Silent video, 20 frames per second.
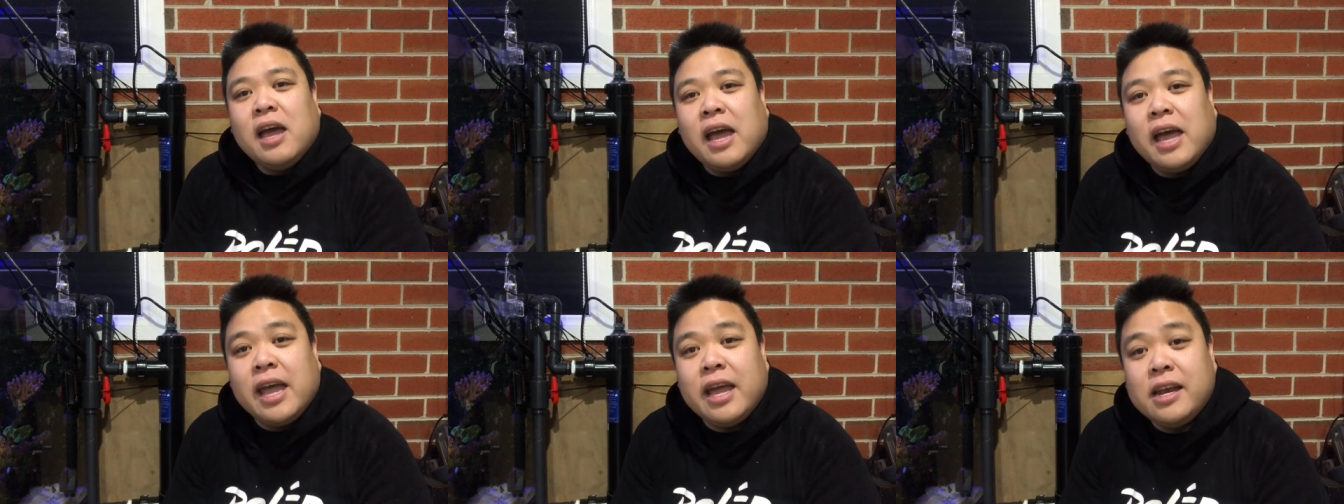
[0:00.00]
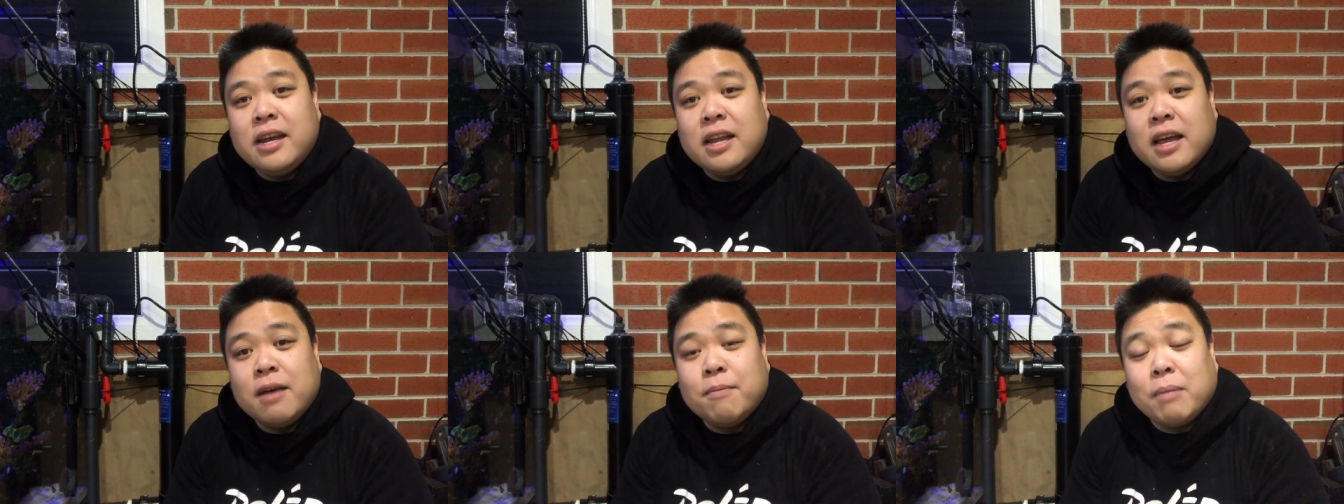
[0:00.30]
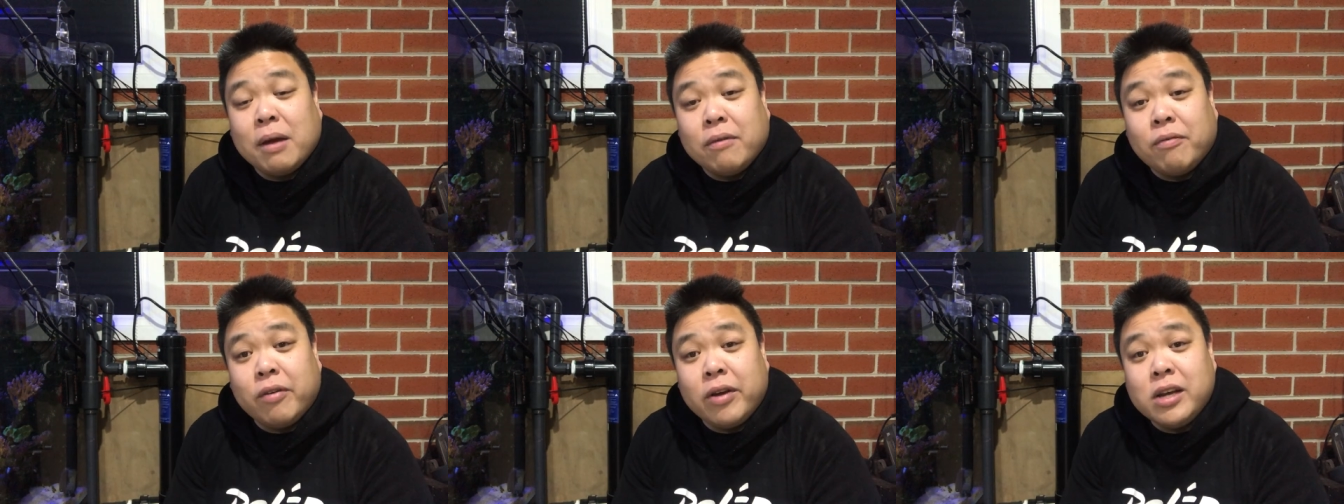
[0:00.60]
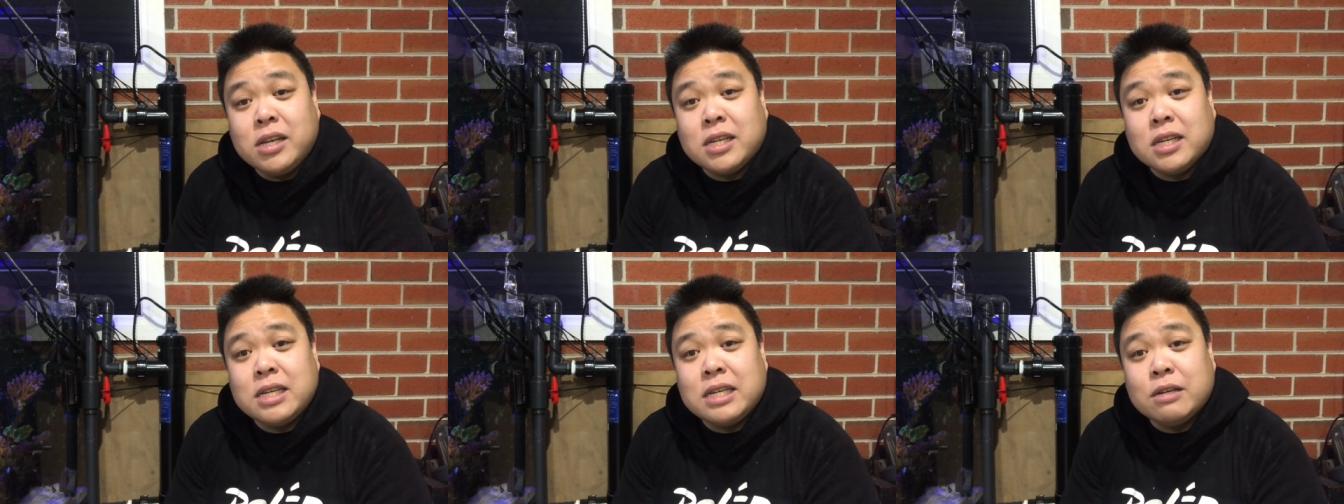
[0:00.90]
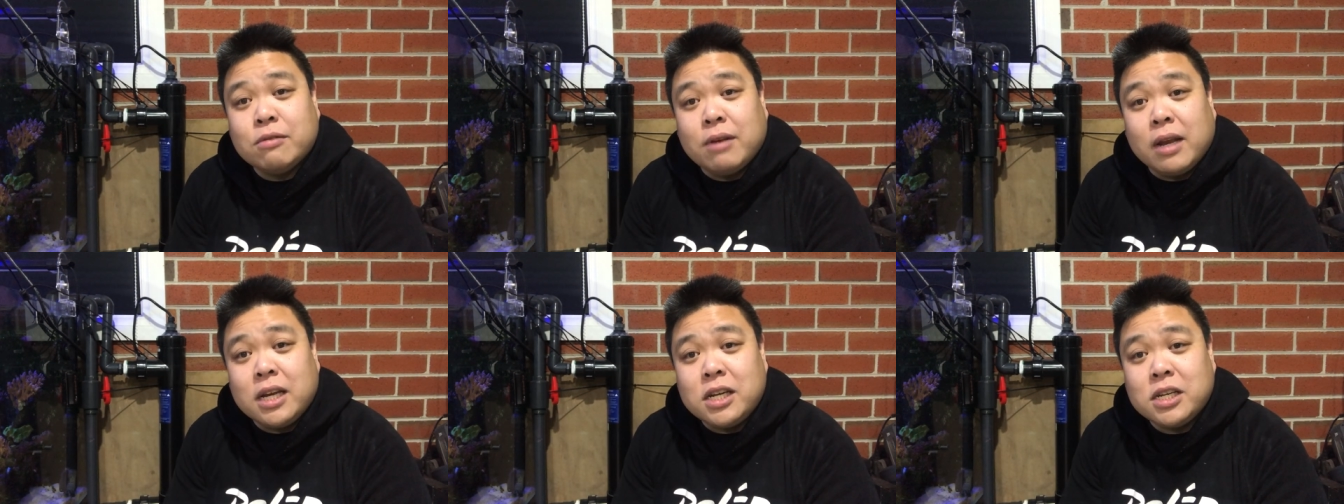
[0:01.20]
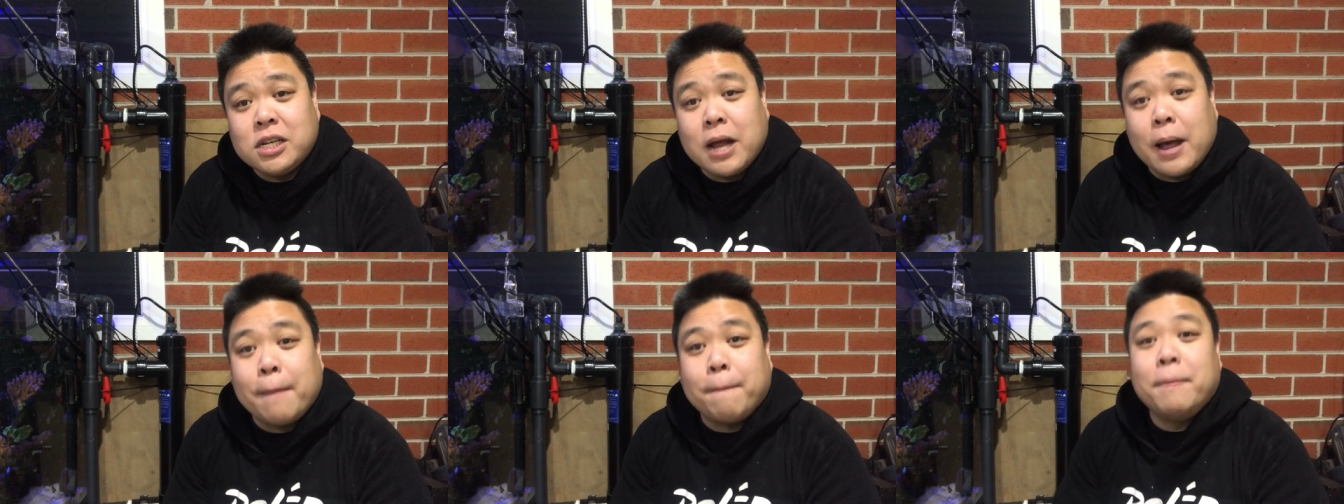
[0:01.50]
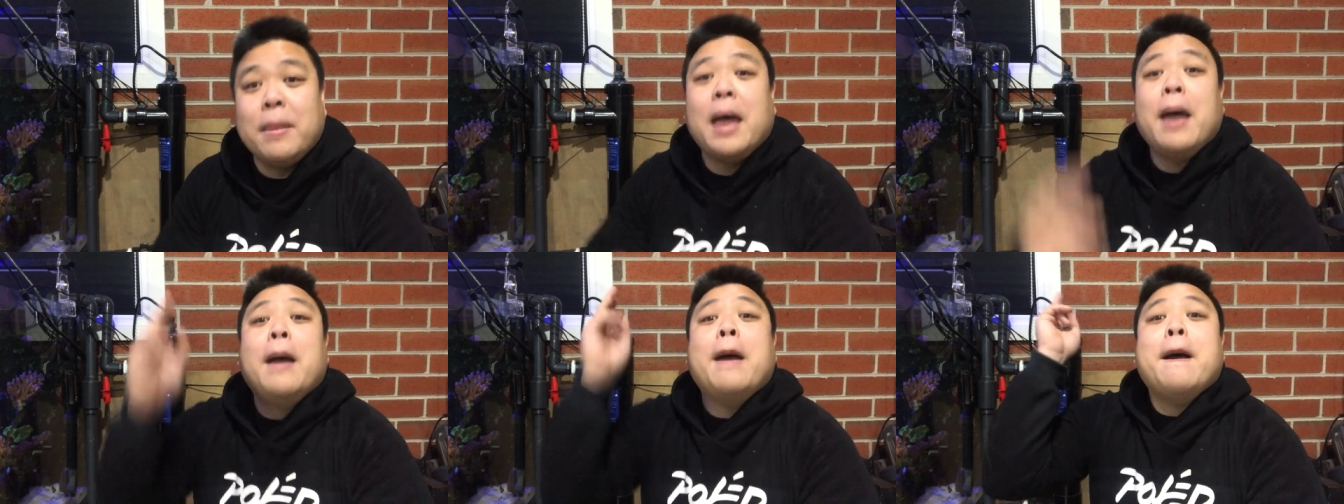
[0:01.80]
And my friends, until next time,
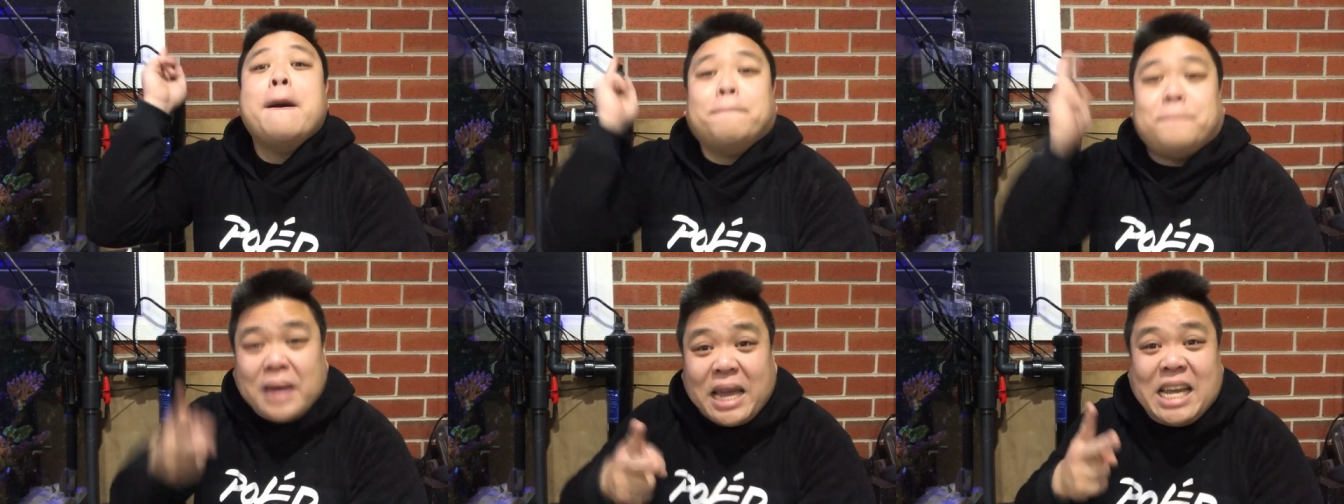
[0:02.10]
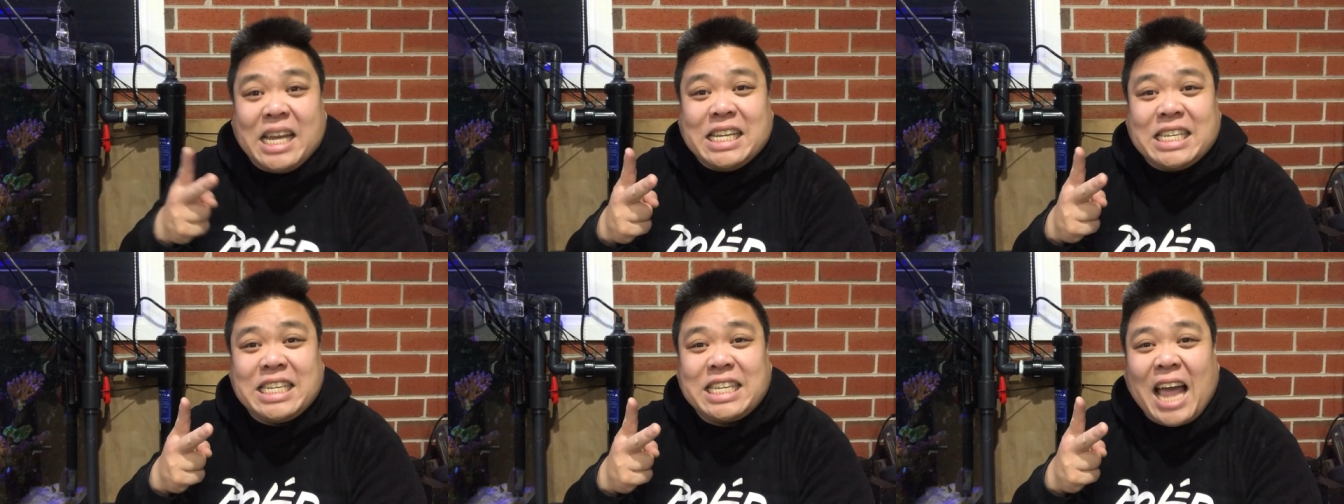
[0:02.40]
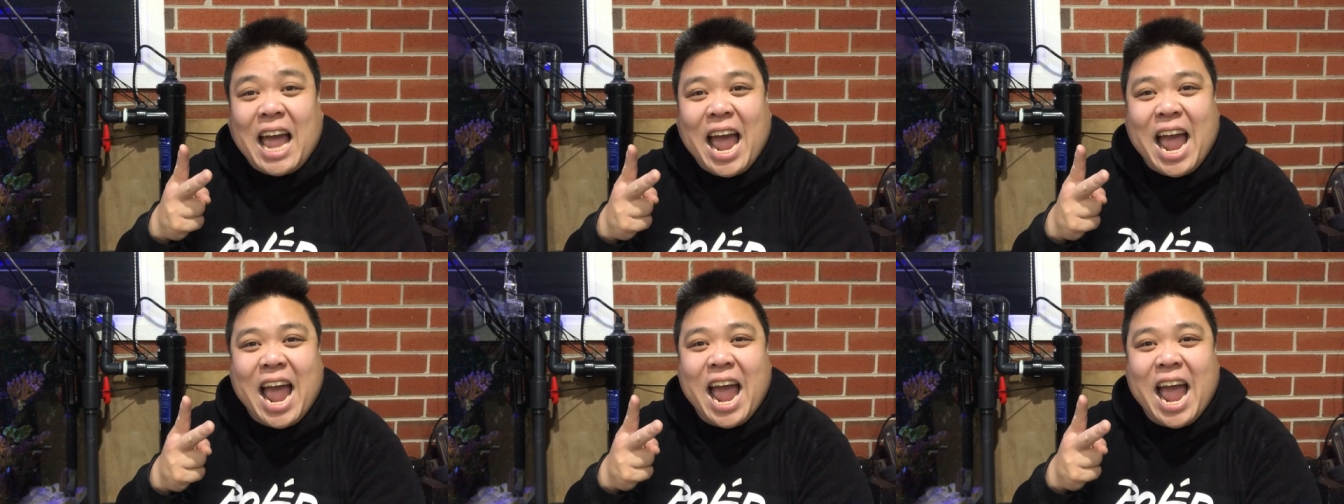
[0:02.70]
peace.